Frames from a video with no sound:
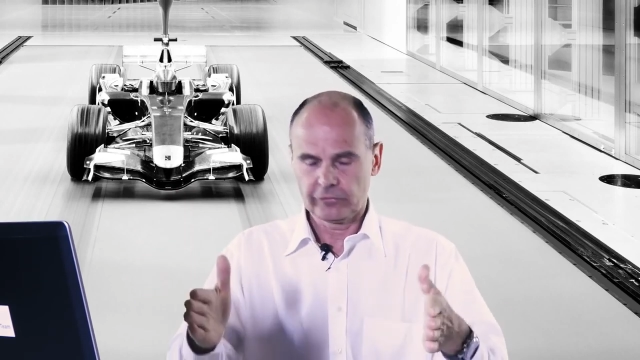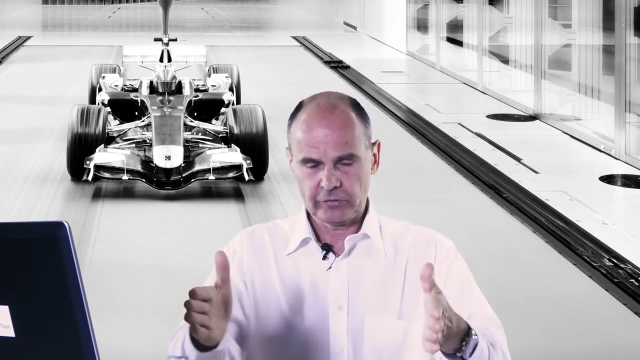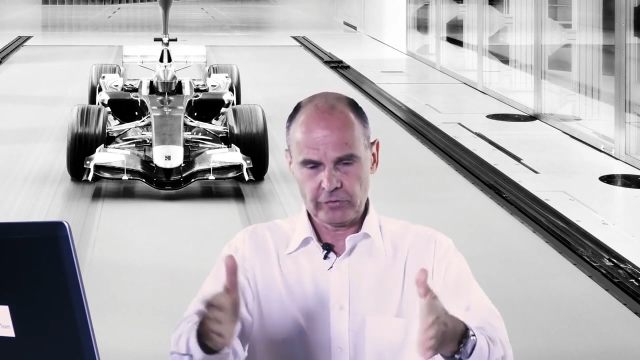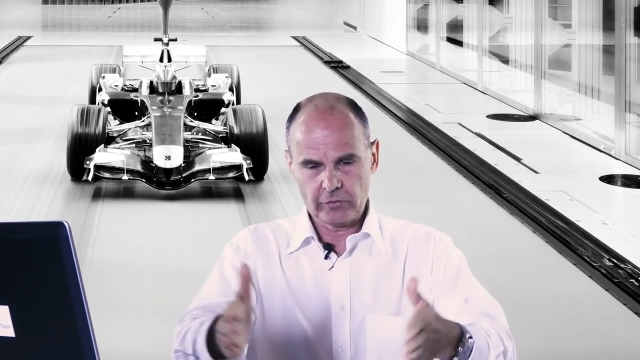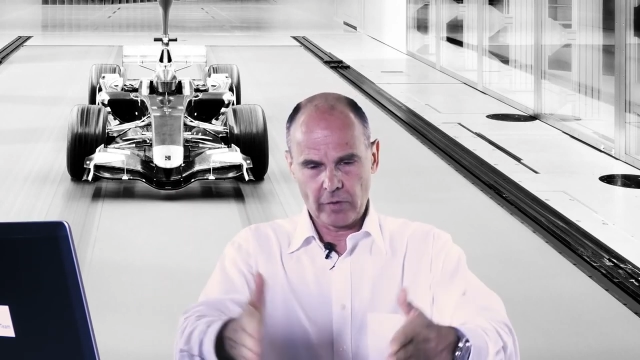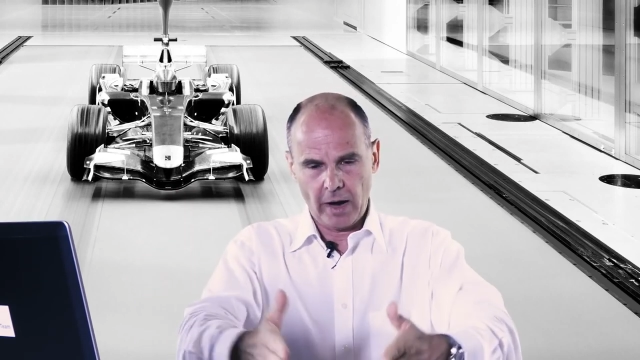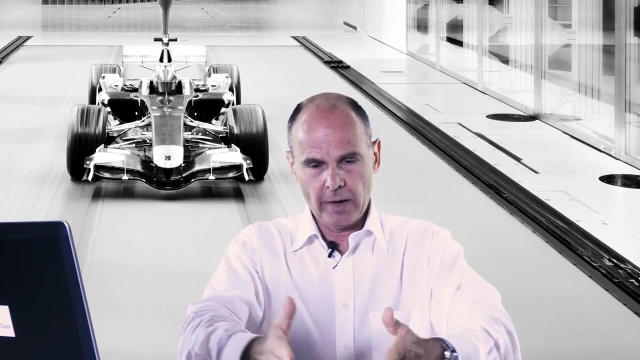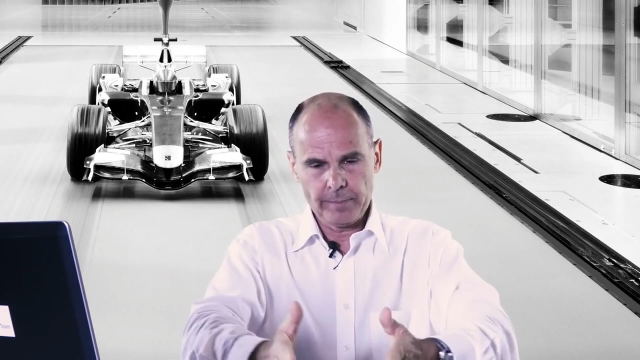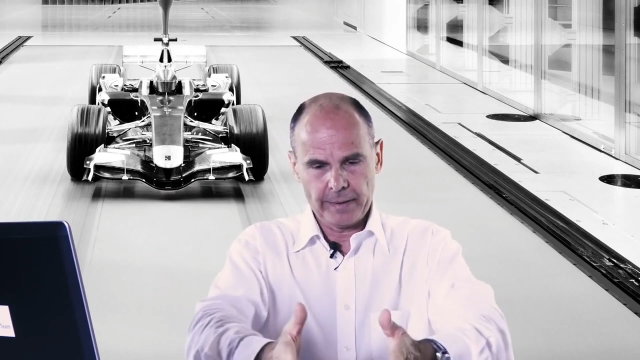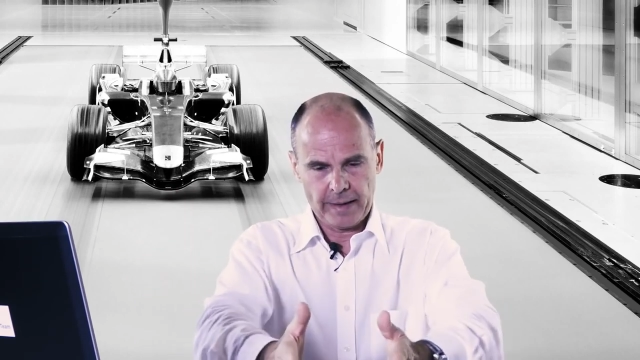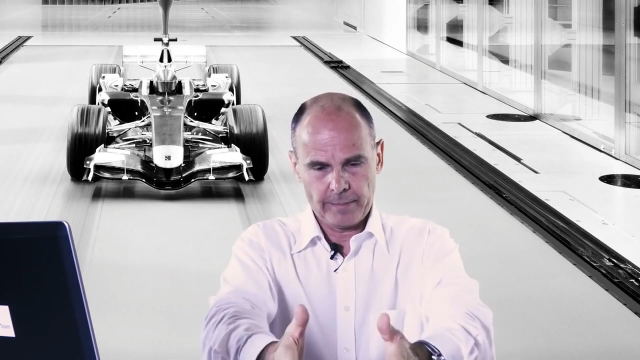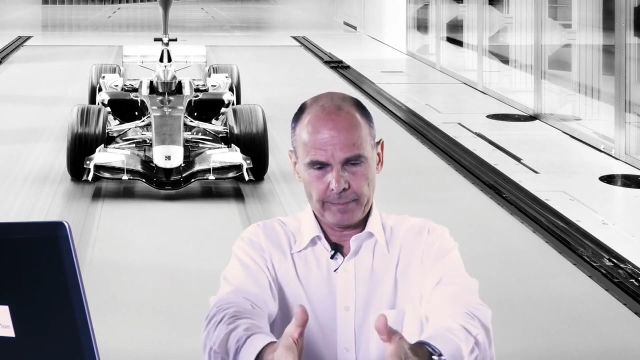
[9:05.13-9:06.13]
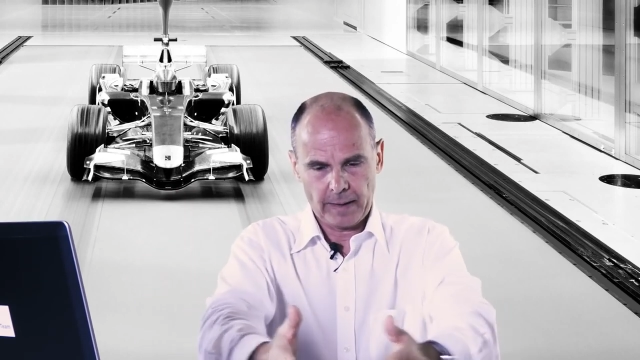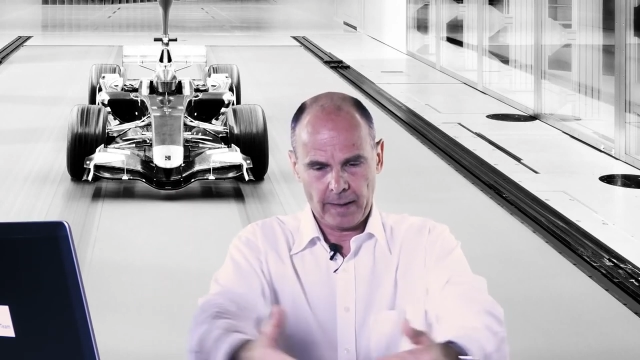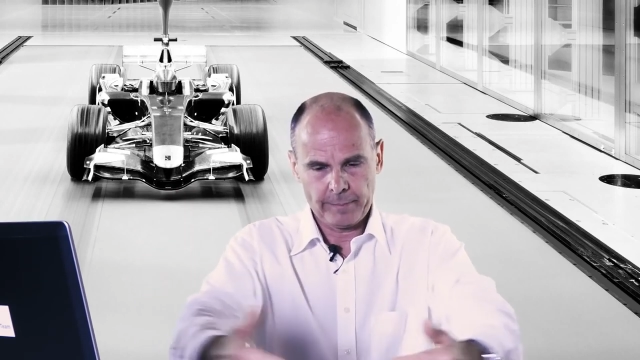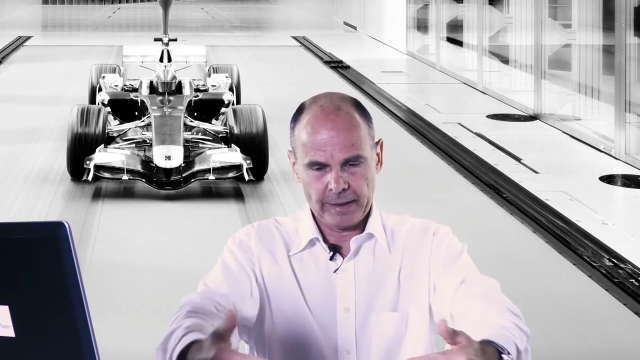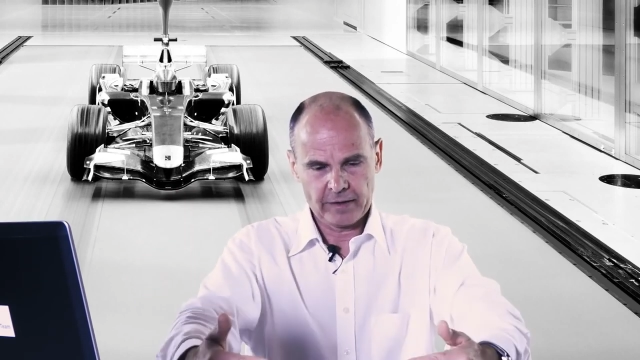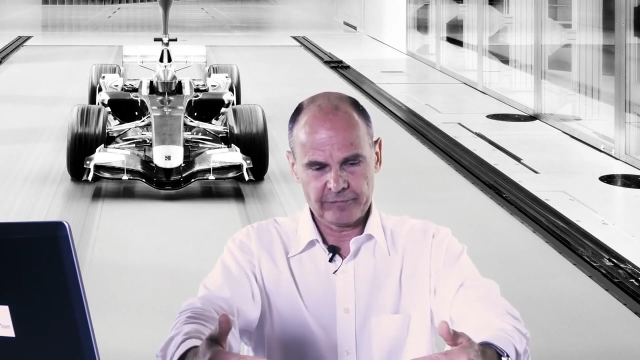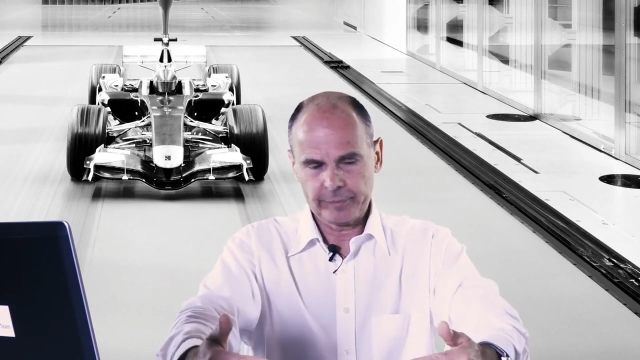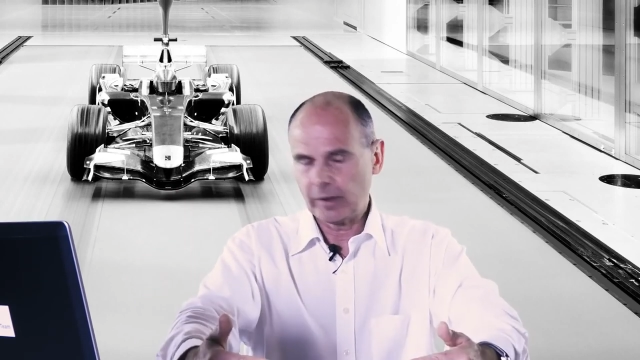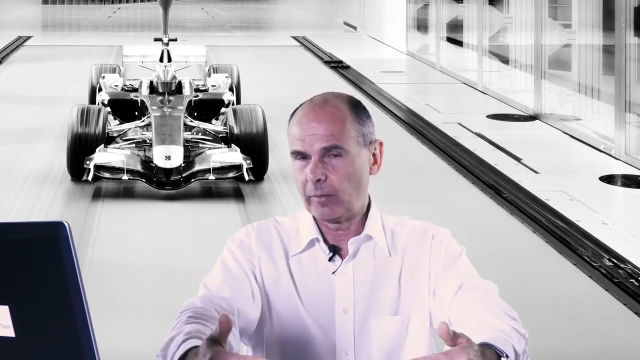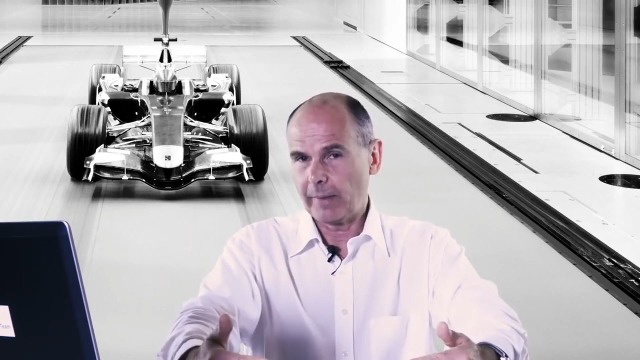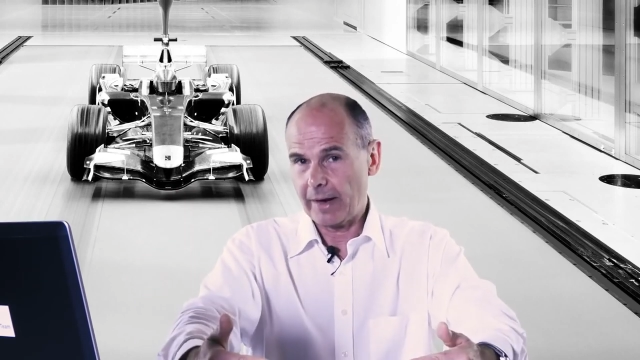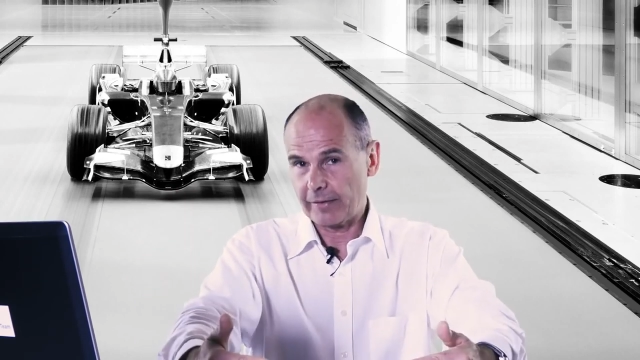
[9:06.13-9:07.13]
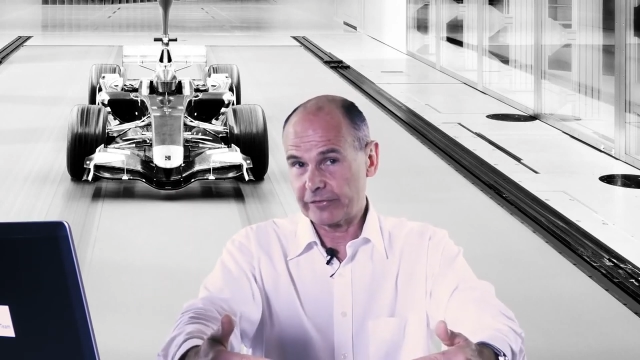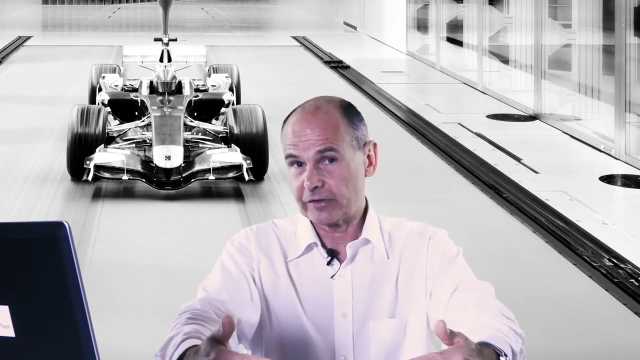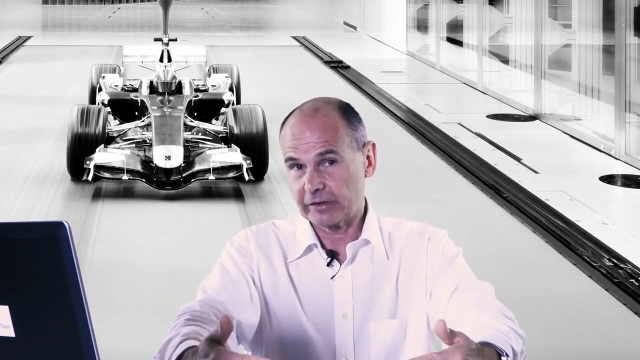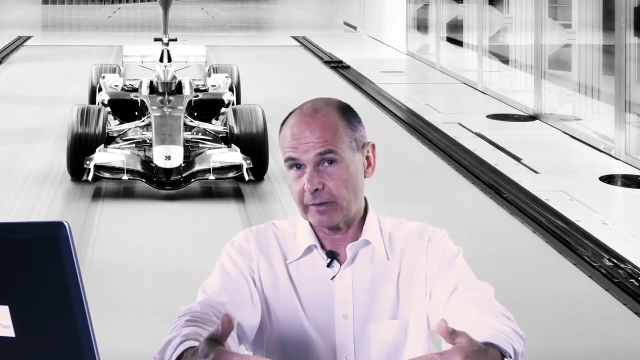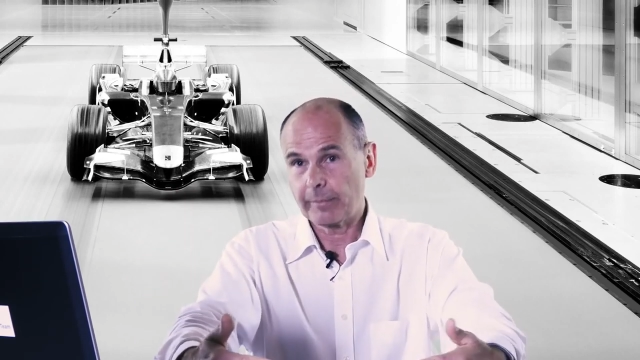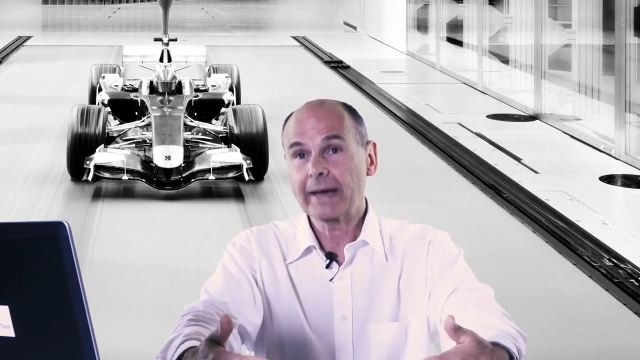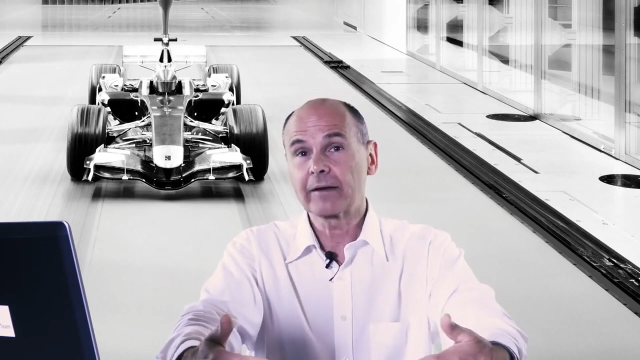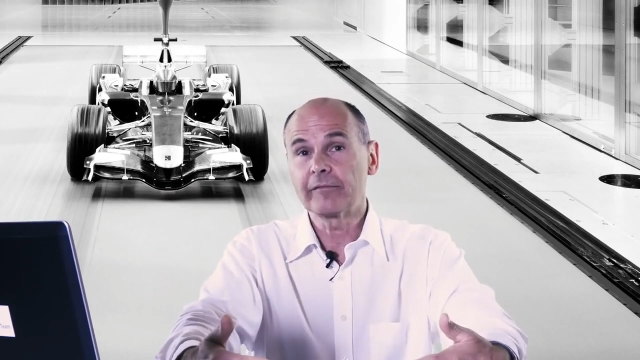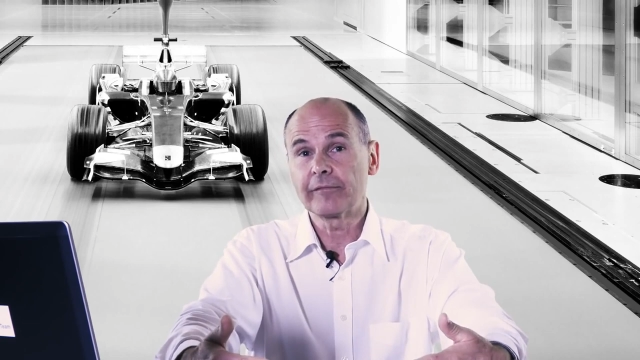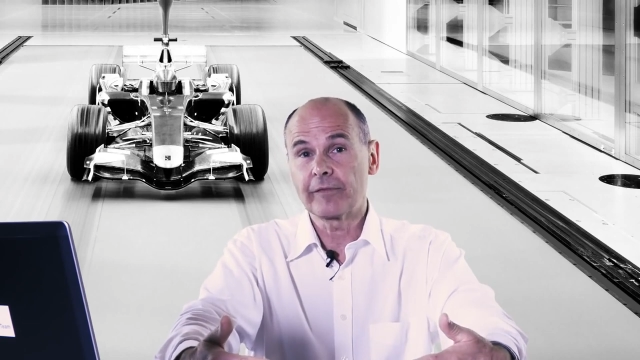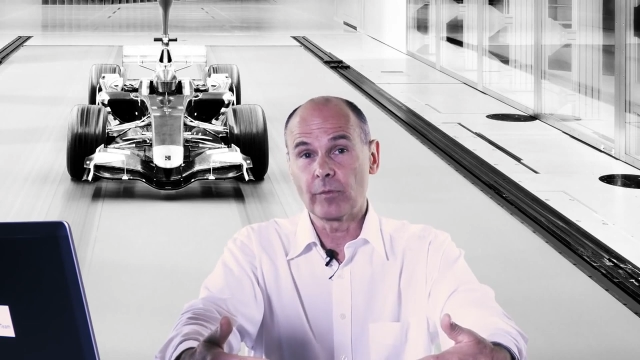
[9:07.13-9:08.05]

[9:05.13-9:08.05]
to open up a pair of bell mouths at the back of